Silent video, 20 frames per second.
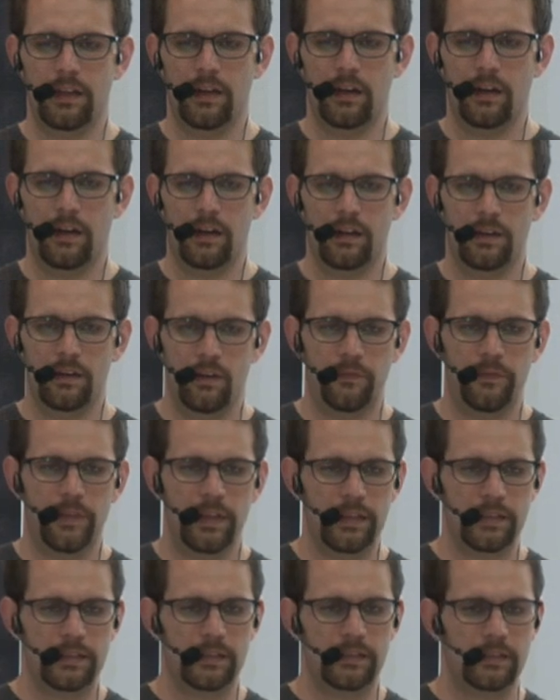
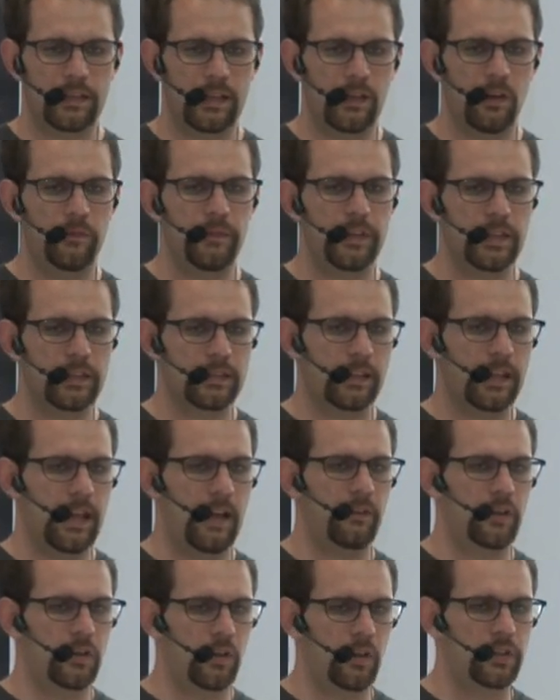obviously
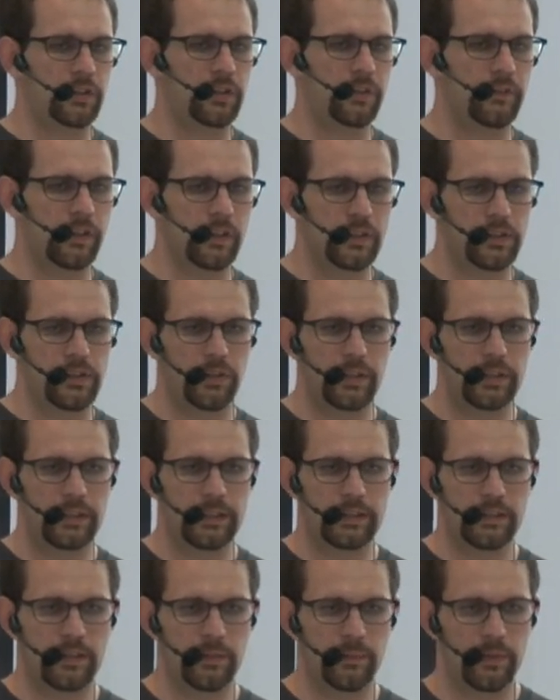have a non-trivial joint
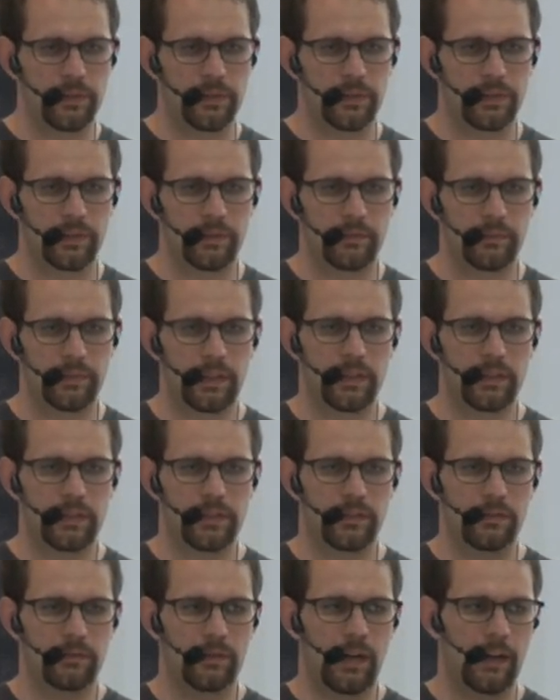distribution
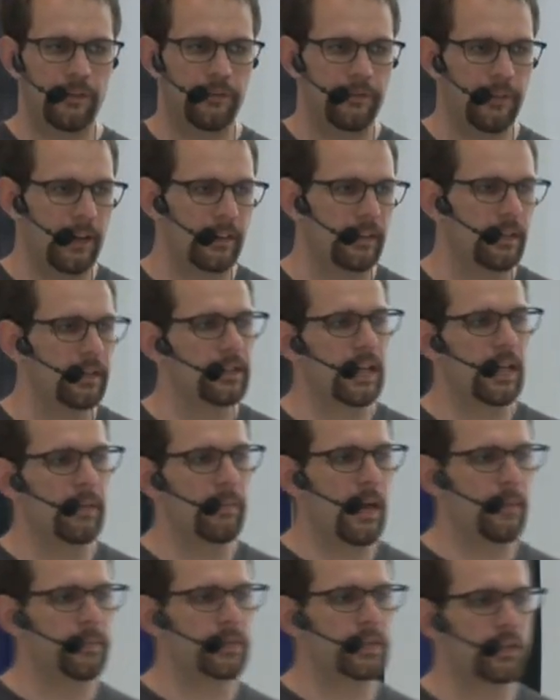because I fed the same
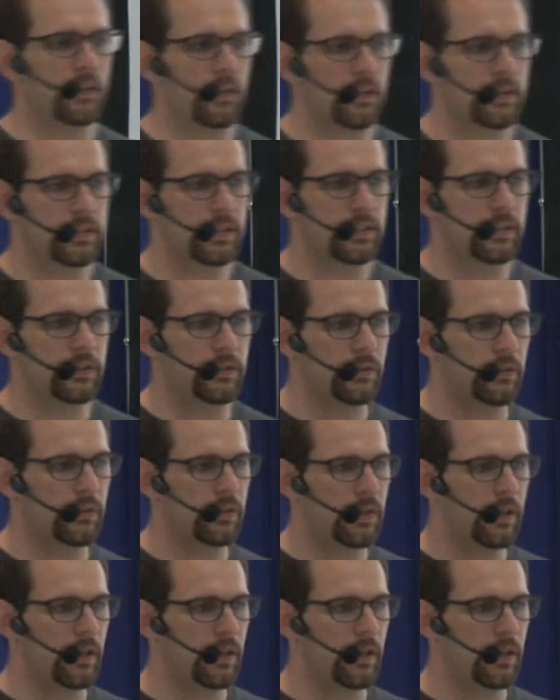epsilons into